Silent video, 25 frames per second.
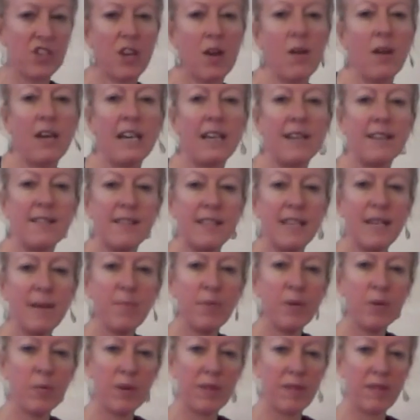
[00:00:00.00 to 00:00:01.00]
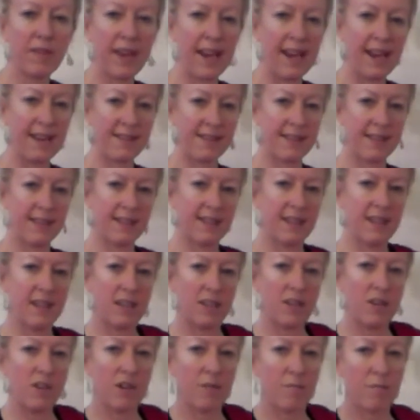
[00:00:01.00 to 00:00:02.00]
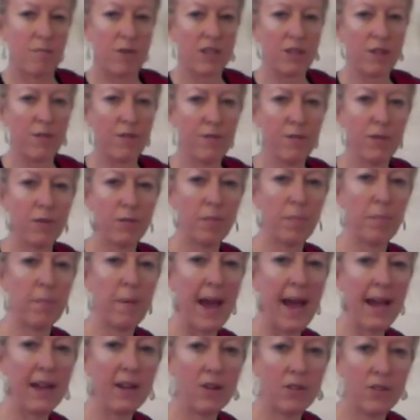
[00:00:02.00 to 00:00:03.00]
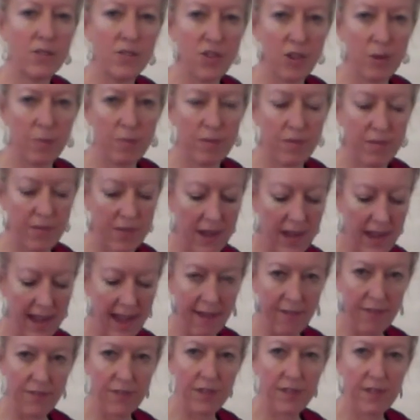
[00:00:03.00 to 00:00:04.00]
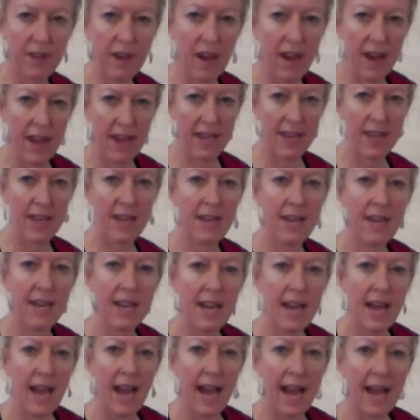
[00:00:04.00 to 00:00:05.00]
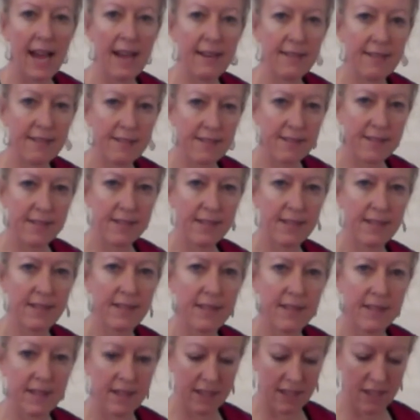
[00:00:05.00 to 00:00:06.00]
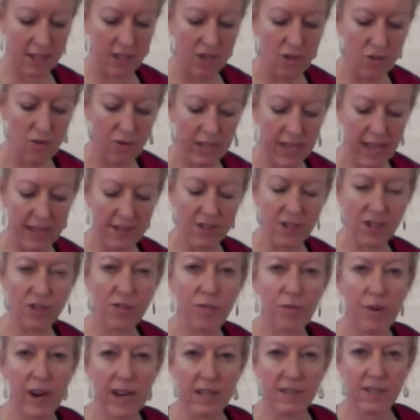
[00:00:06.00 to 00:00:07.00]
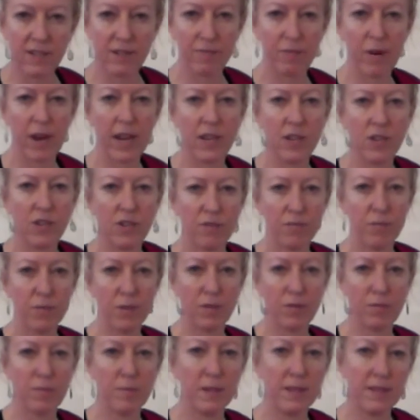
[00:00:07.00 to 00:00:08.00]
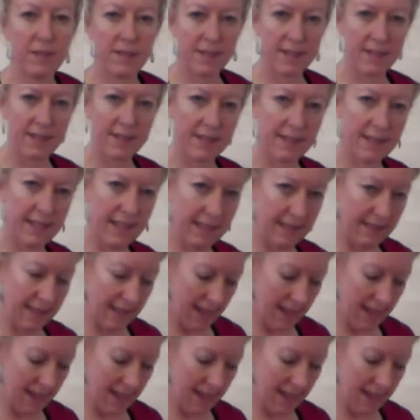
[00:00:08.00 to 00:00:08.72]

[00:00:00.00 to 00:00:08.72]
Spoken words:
go a little deeper with that, you can bring the foot back on top of the left thigh and you'll get a greater range of movement in